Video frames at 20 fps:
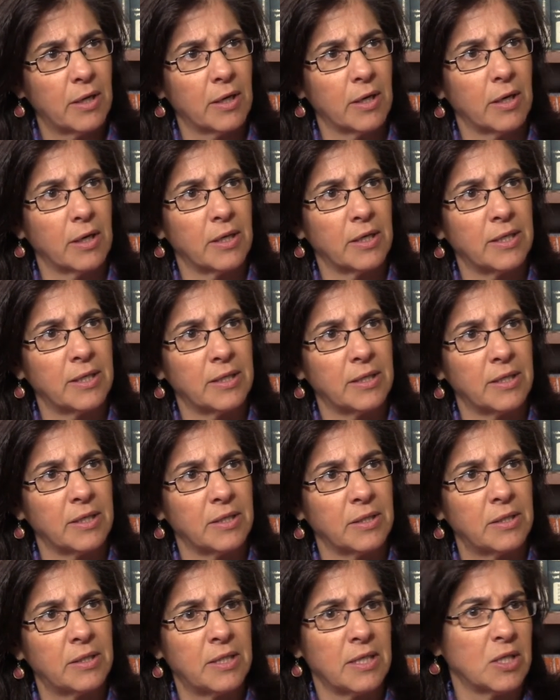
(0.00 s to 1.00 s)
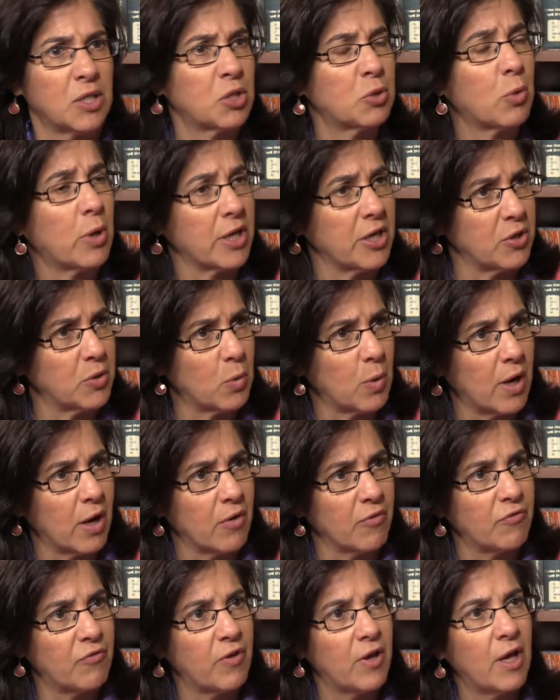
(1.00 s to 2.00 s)
uh, in the since
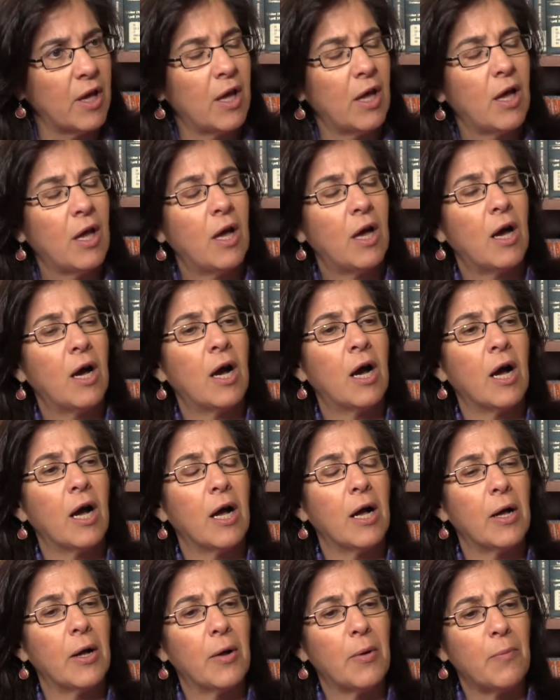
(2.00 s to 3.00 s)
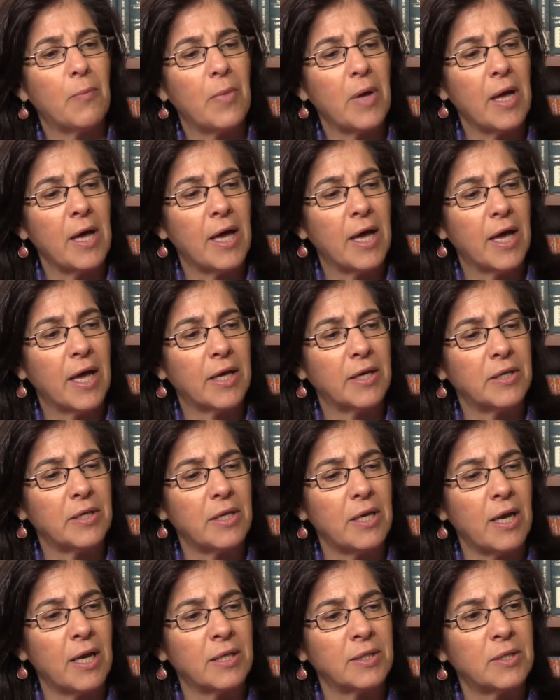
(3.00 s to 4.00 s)
2012. Mm-hmm. Um, and
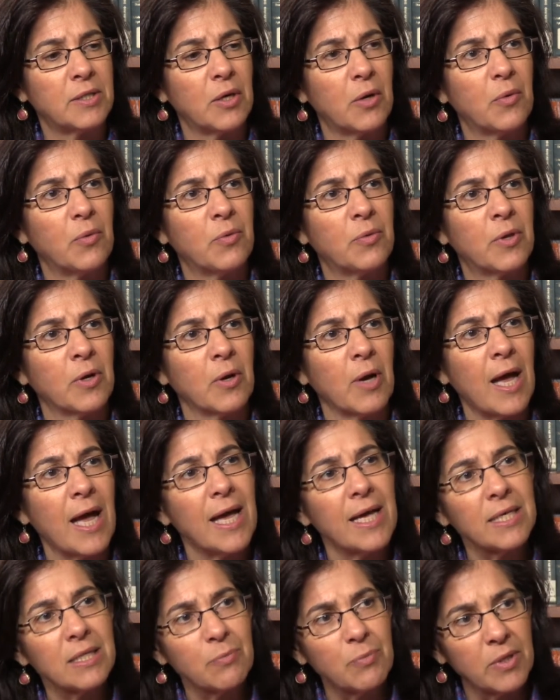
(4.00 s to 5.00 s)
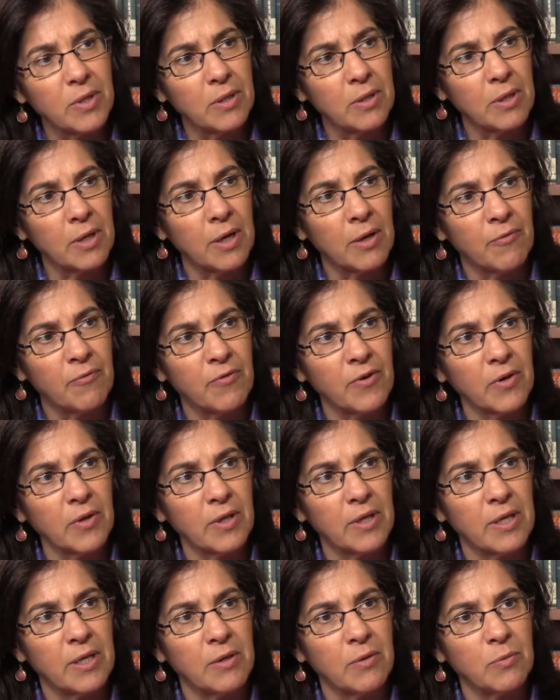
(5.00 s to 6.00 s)
and so there has been a
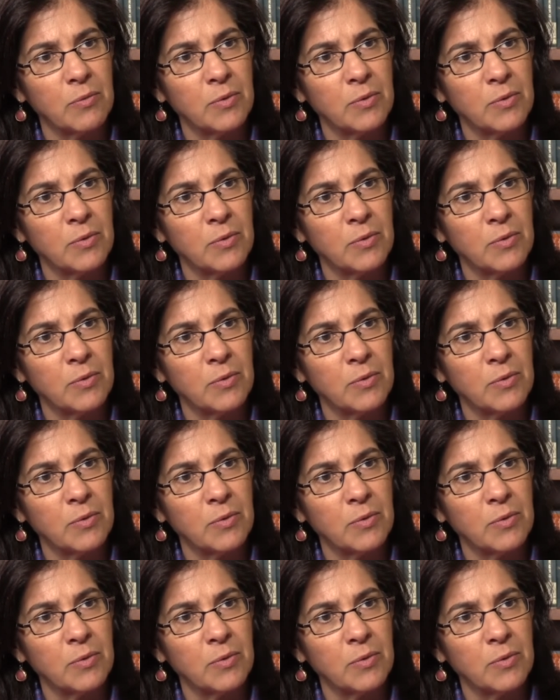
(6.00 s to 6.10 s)
fairly